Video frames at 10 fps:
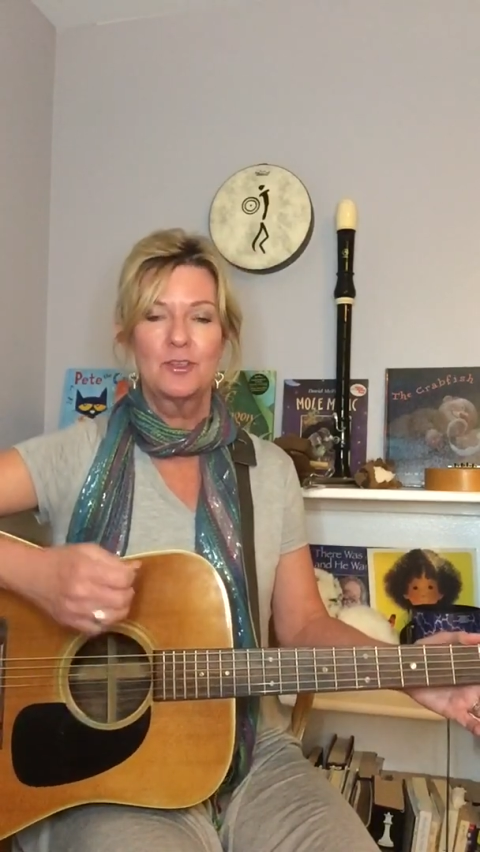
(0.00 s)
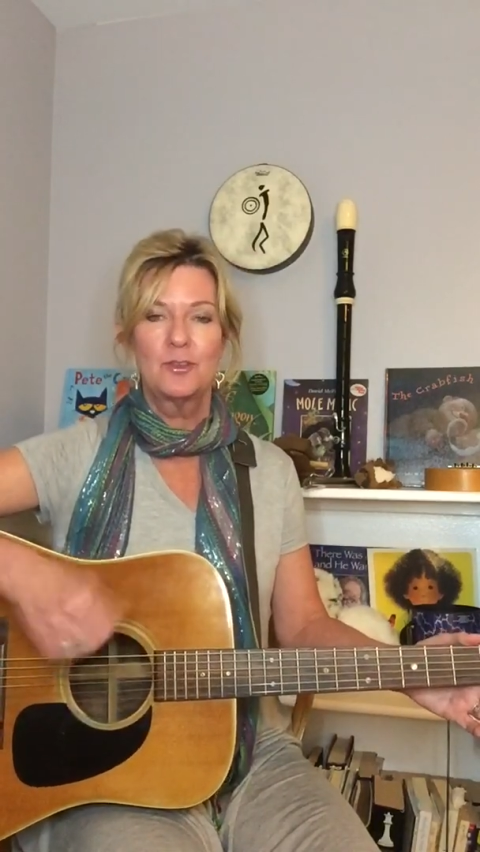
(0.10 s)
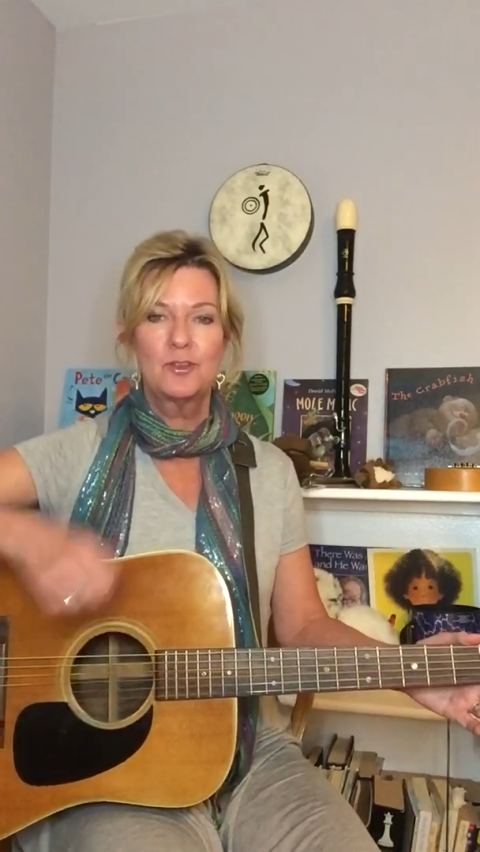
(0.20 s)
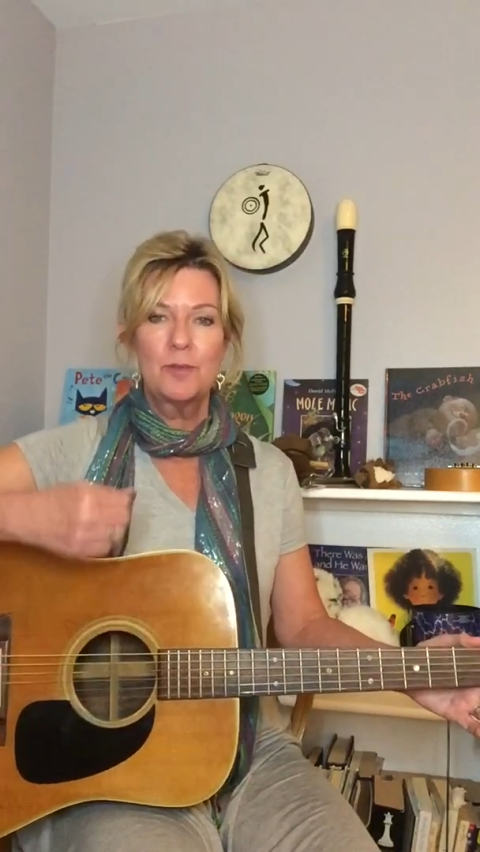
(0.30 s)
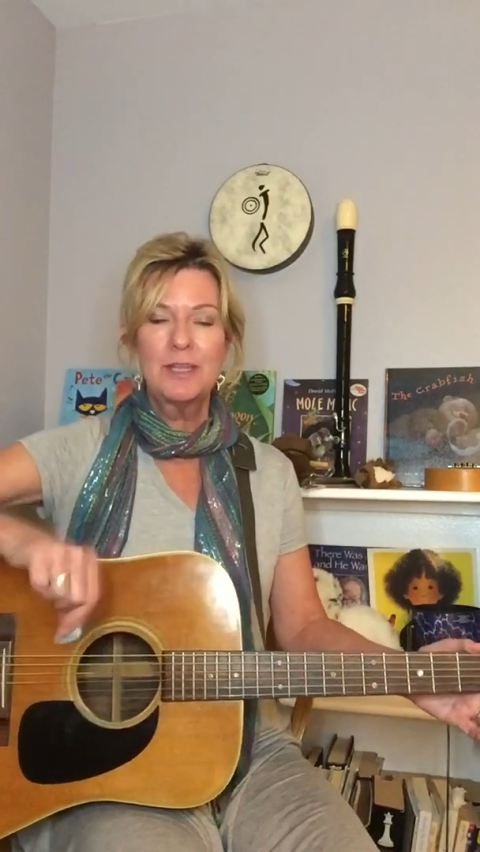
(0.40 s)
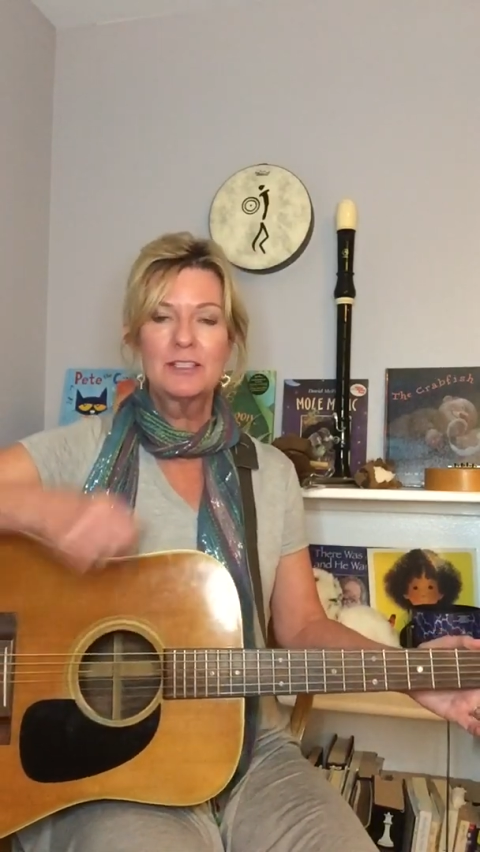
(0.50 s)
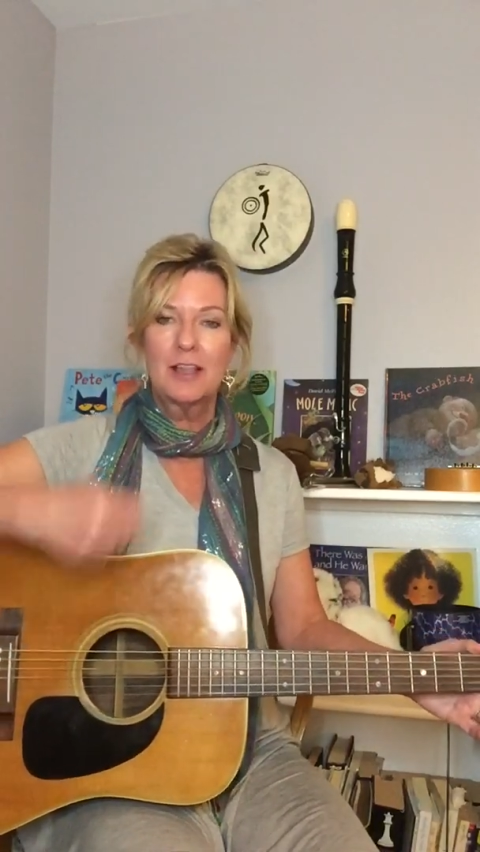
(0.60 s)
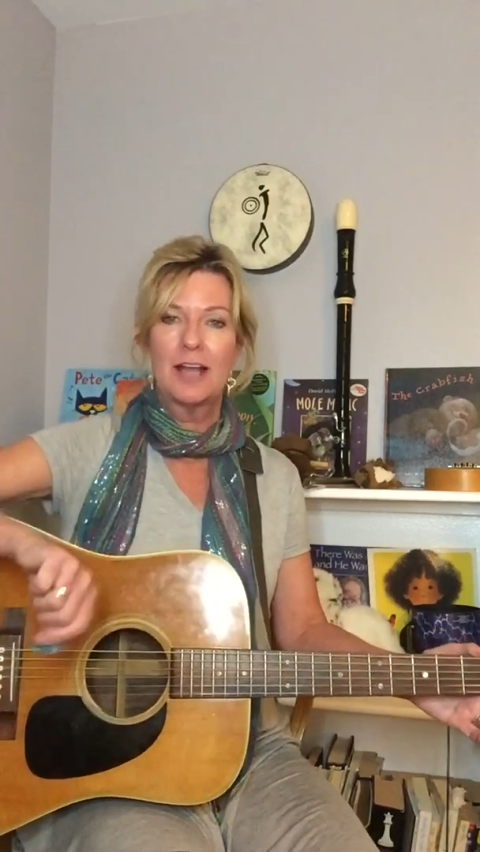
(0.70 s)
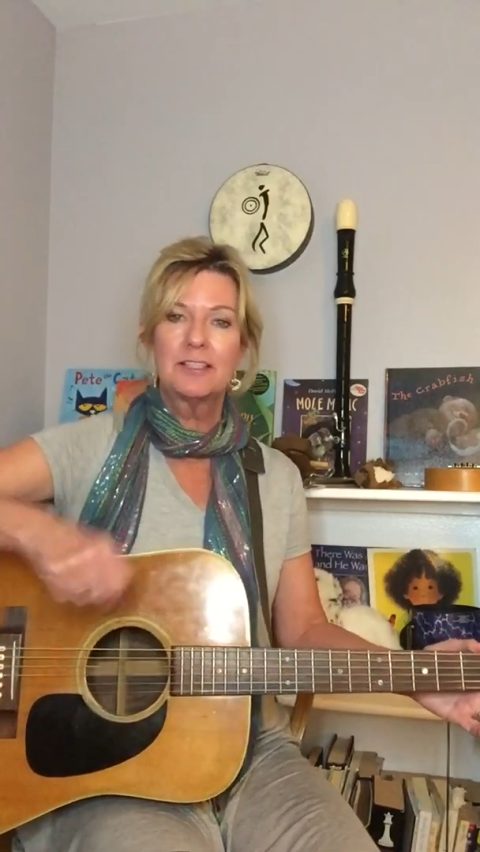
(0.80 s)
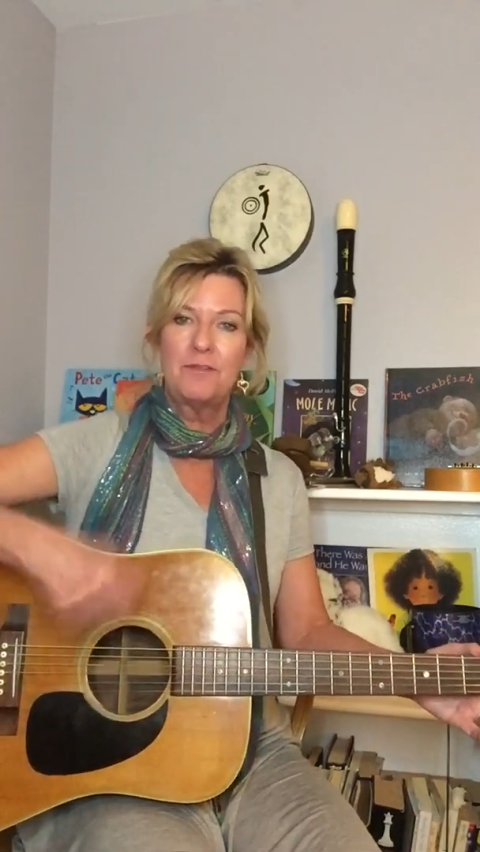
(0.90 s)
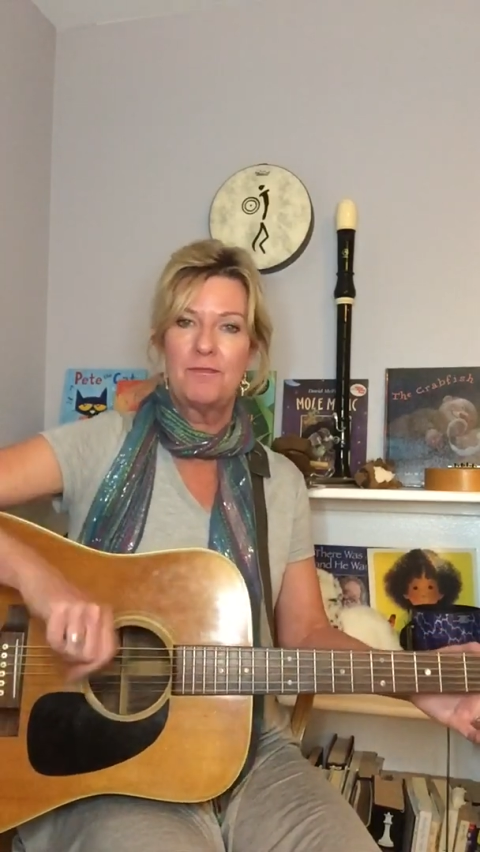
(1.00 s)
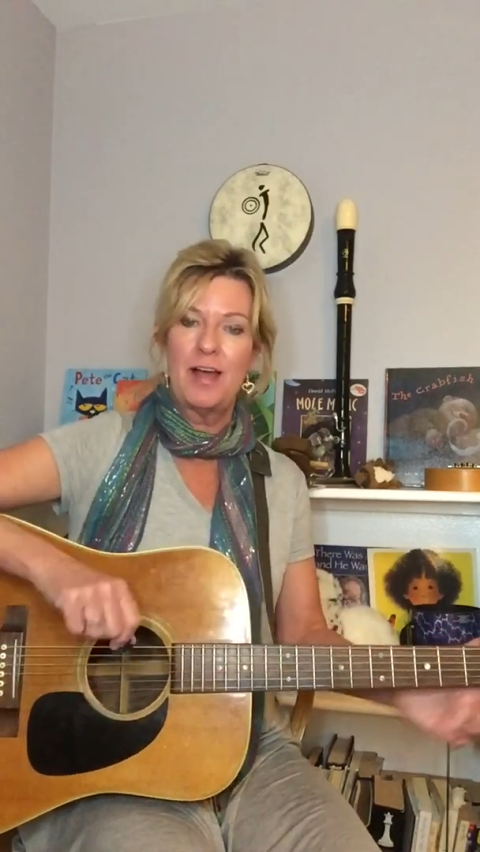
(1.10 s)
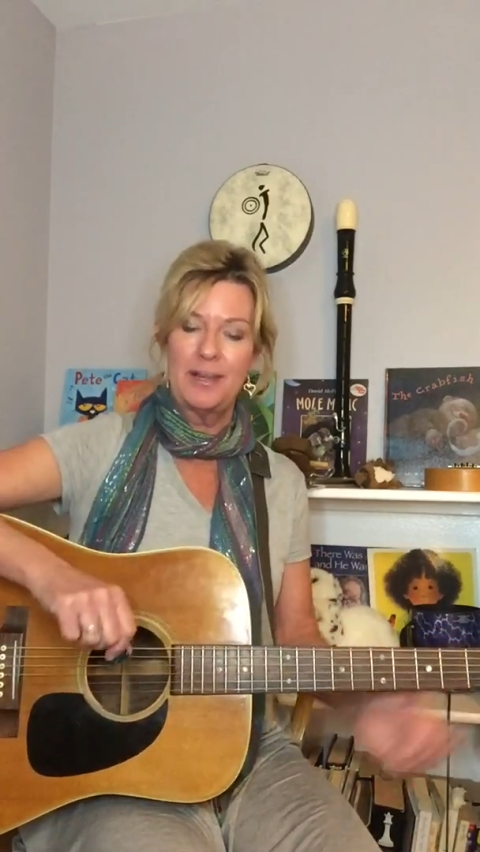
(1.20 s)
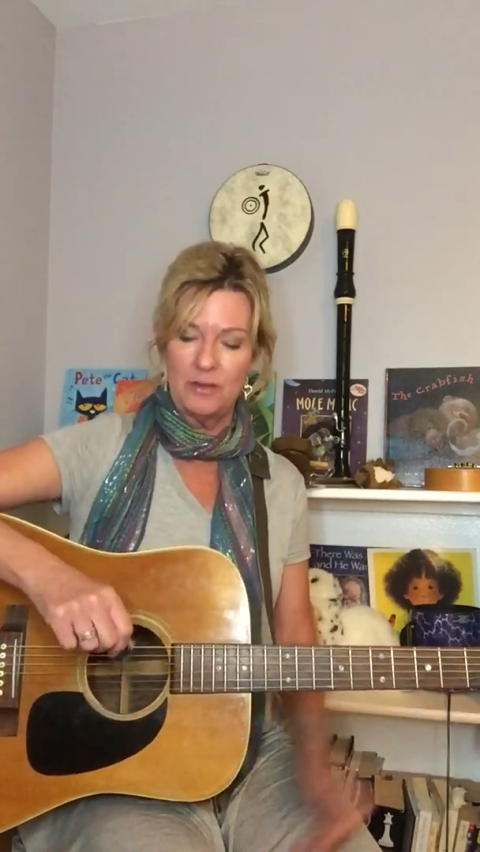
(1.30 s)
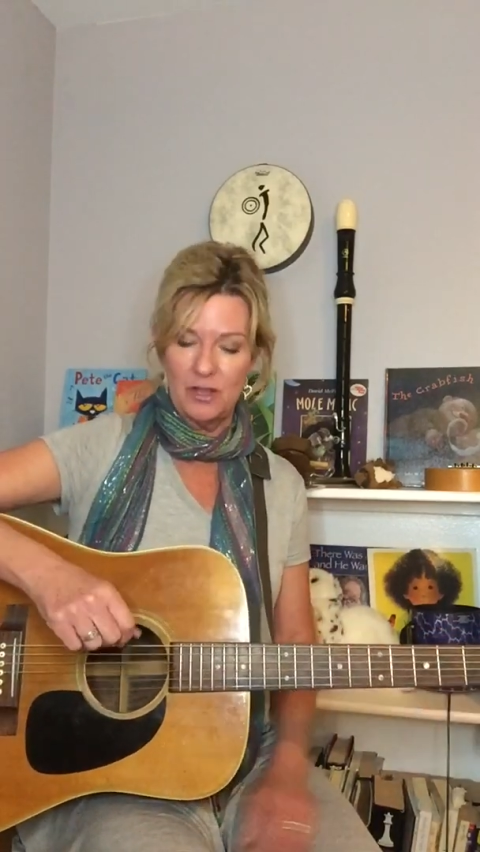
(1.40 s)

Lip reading: So strumming's lots of fun. You